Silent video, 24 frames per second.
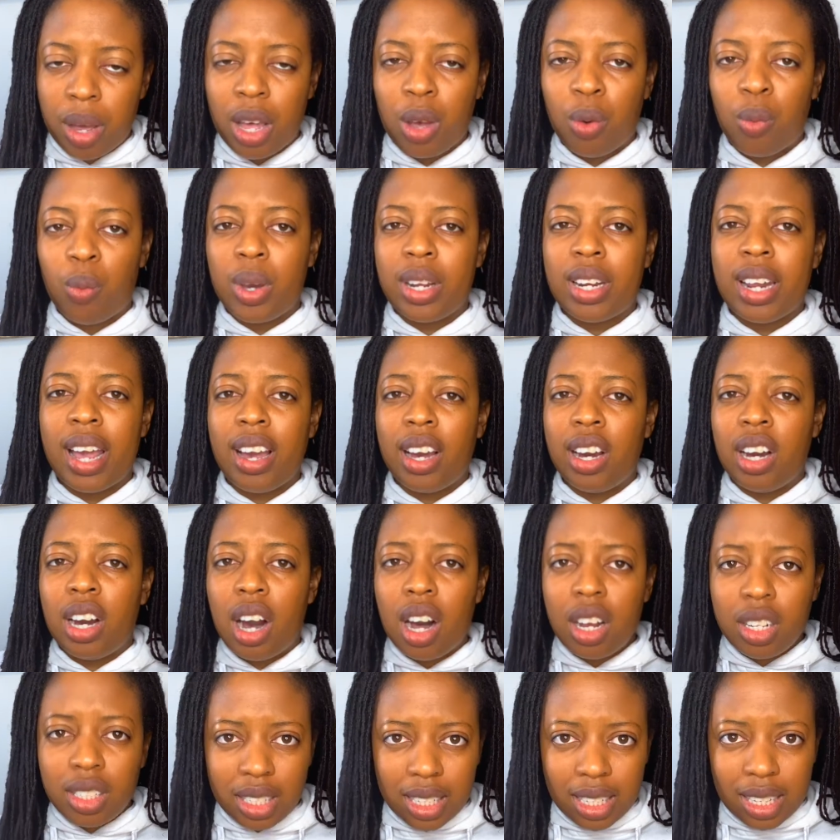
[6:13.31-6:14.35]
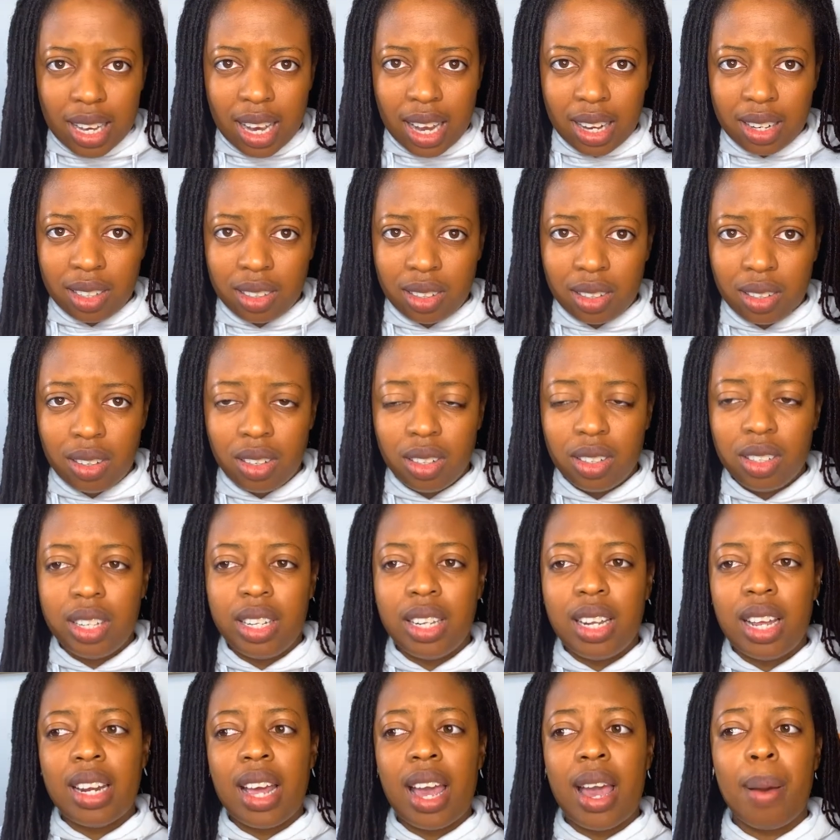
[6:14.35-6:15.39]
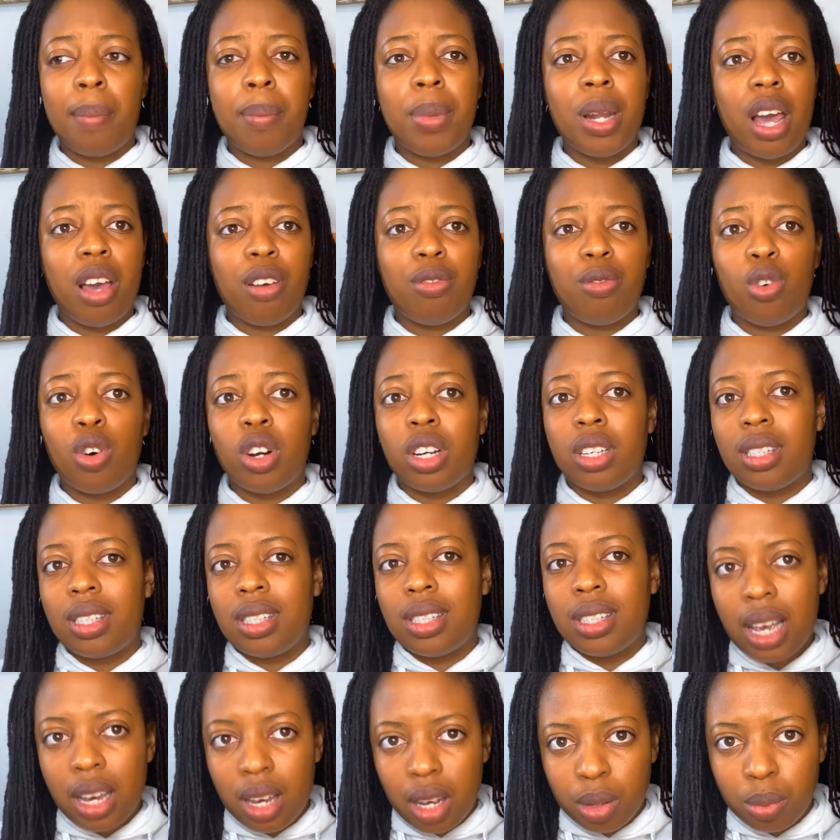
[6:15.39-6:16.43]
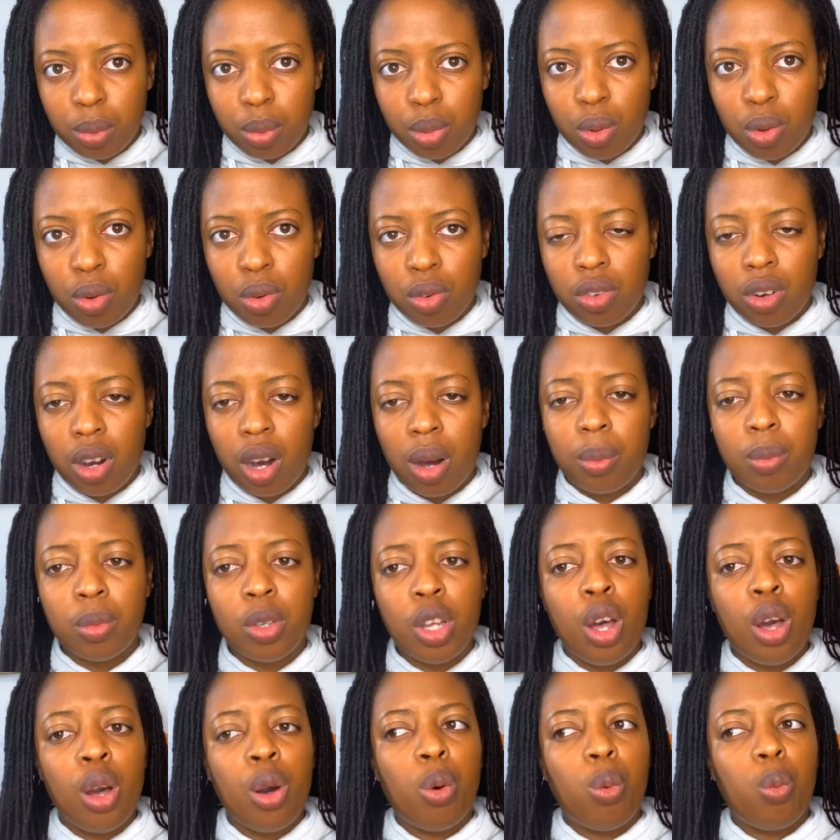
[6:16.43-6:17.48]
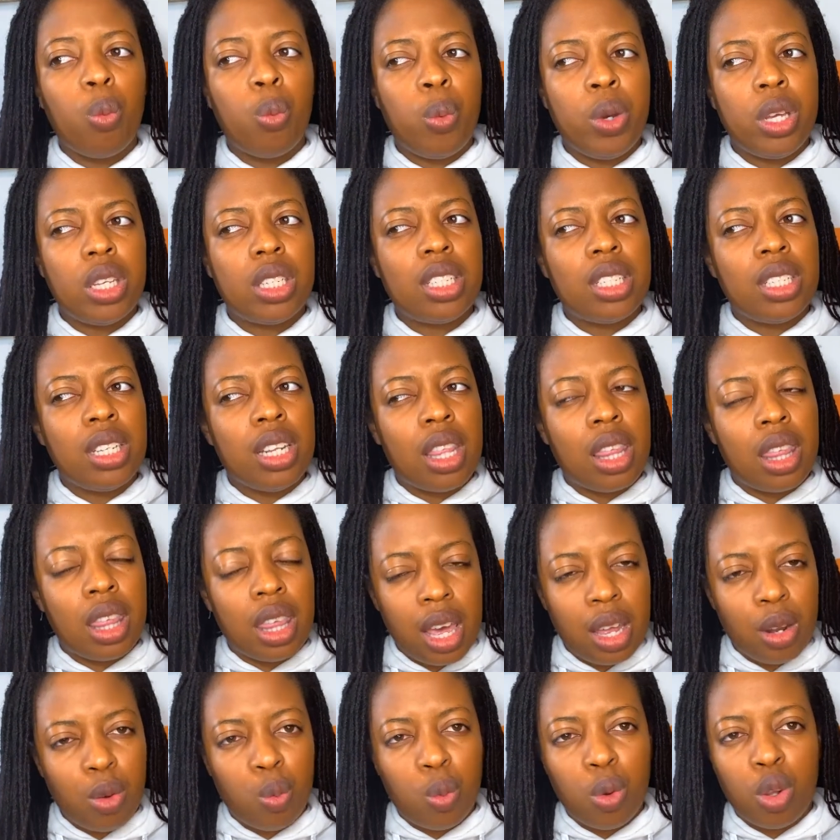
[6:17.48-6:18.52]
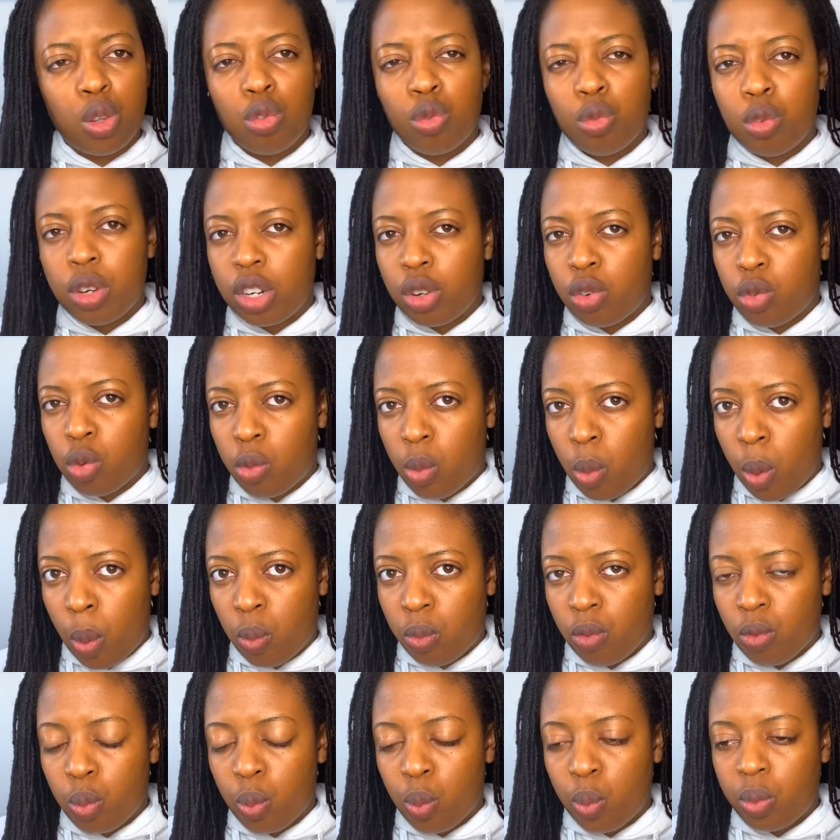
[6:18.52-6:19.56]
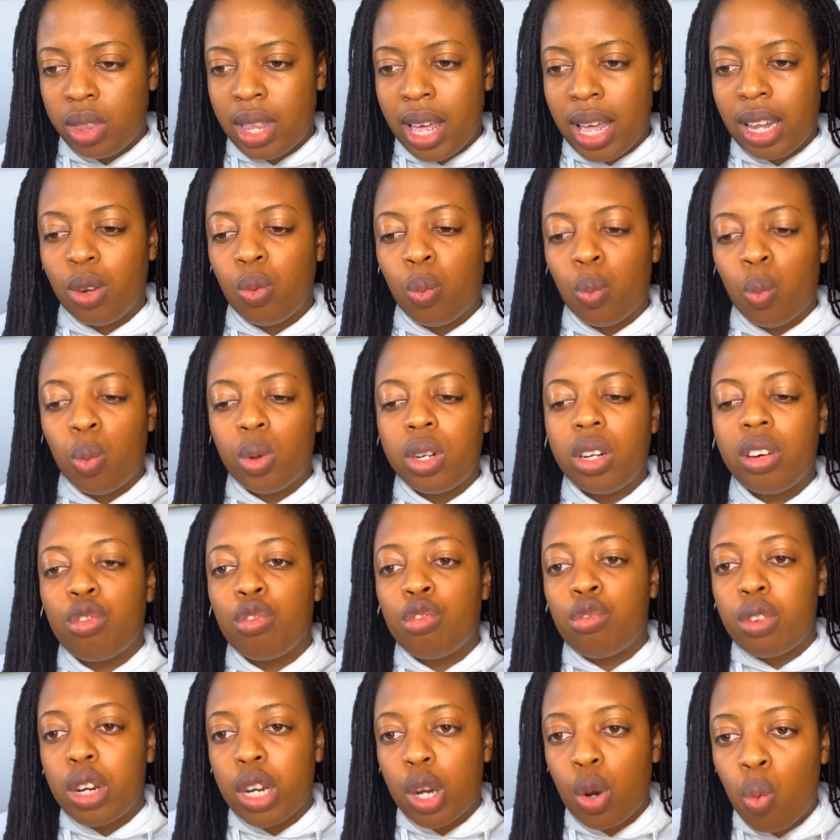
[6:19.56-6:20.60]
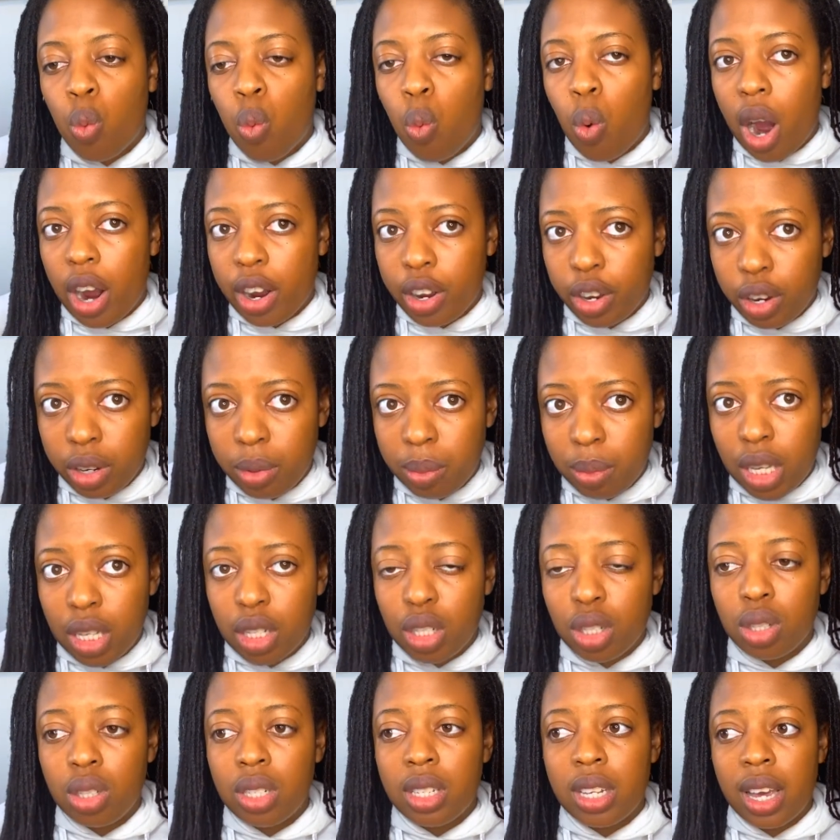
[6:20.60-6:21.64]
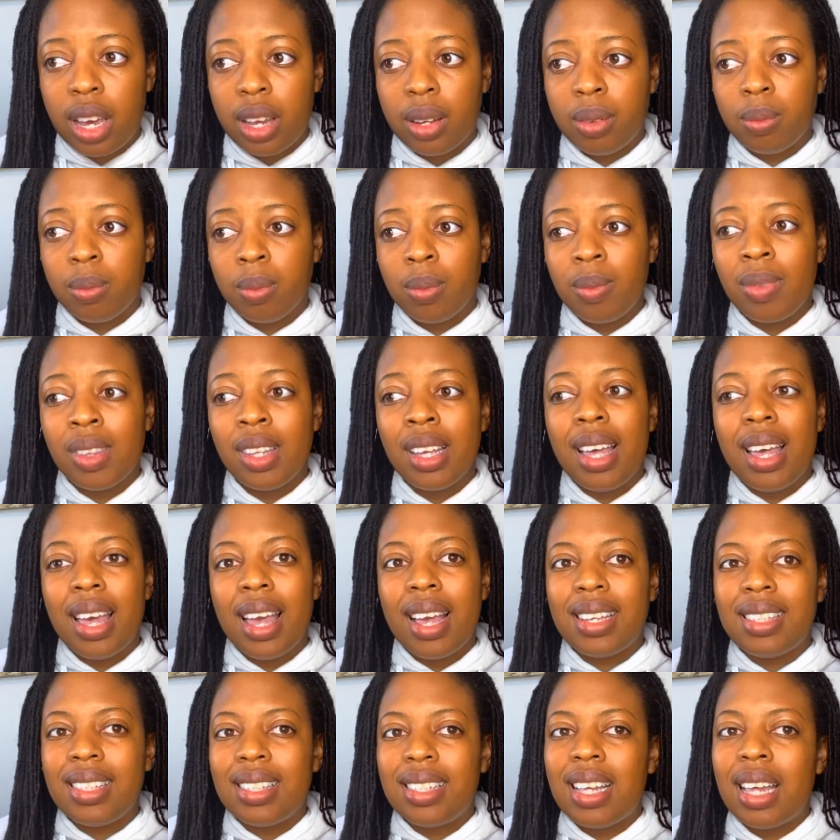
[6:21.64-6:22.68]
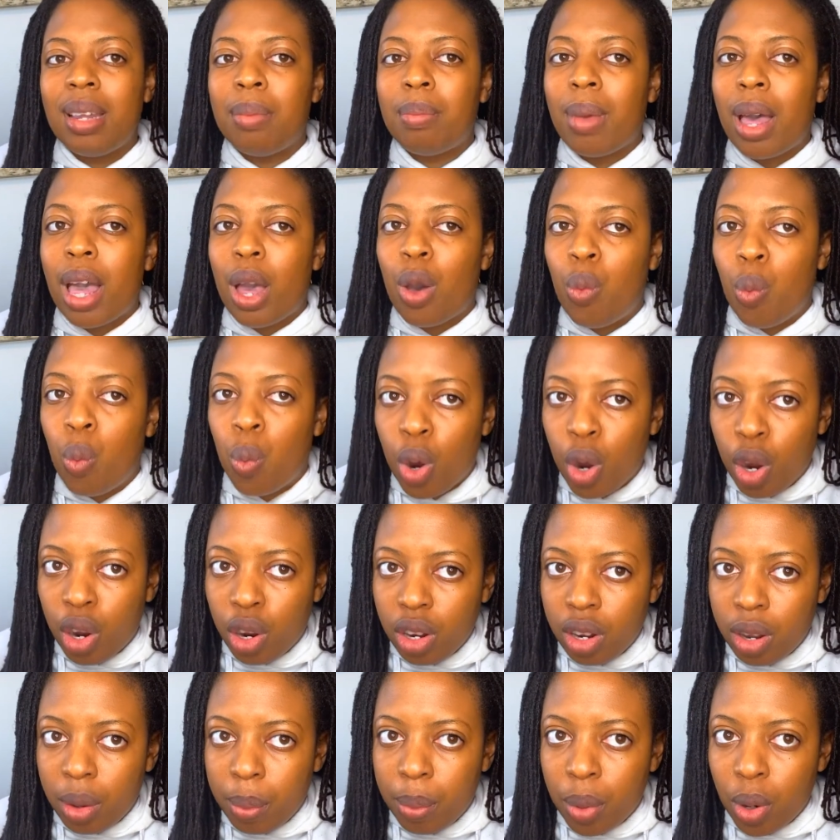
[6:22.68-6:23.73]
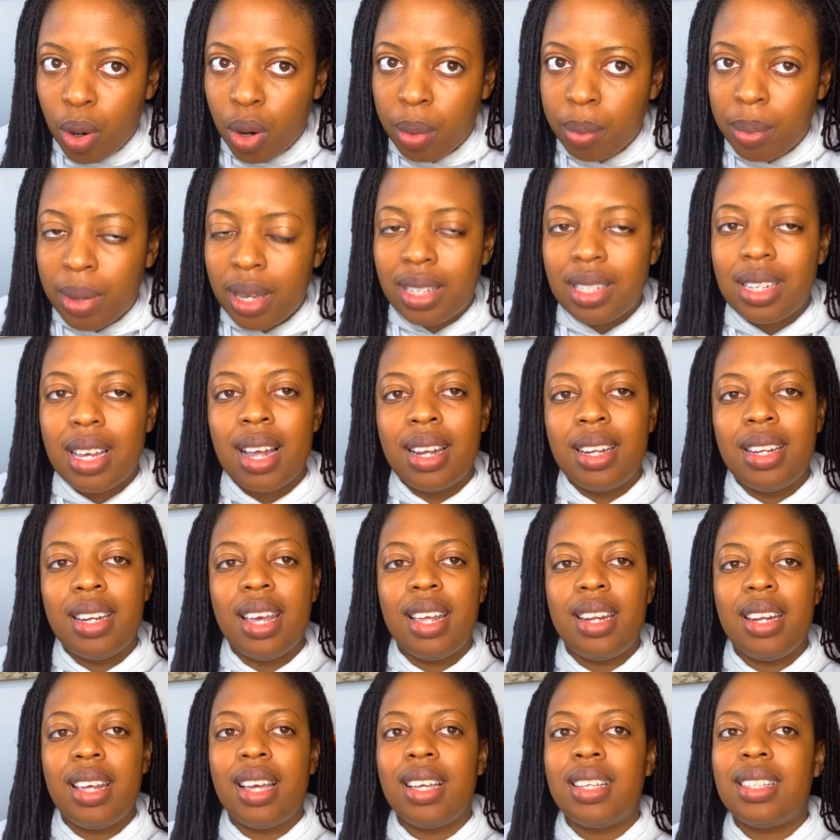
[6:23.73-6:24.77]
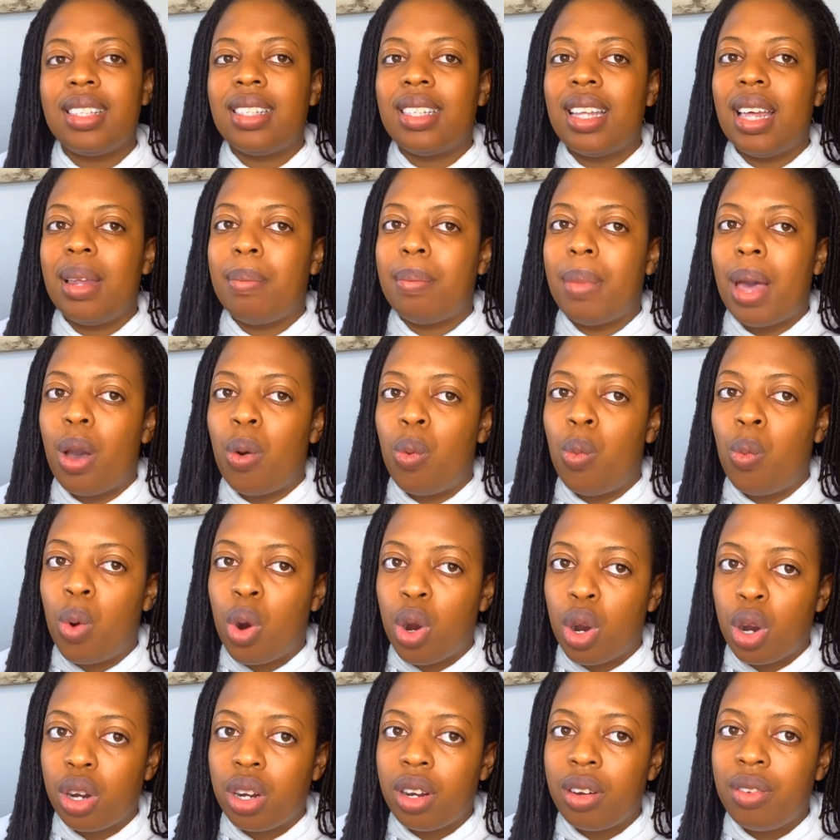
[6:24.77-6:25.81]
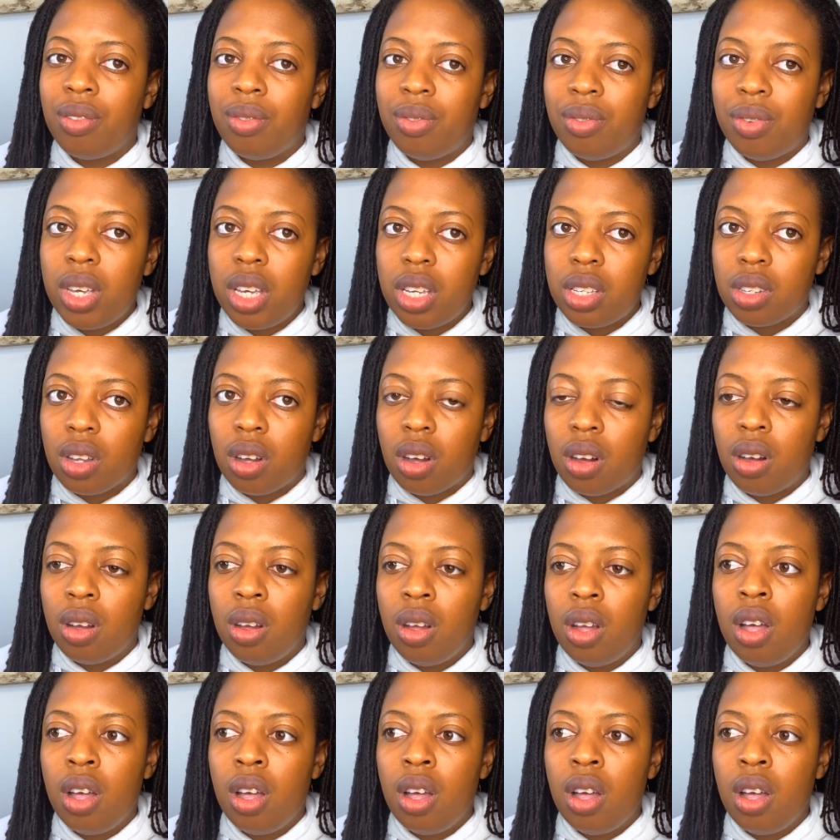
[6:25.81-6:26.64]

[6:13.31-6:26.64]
And when I got to Canada, then I applied for a second program, which then would have required me to then extend my work permit and then extend my work visa.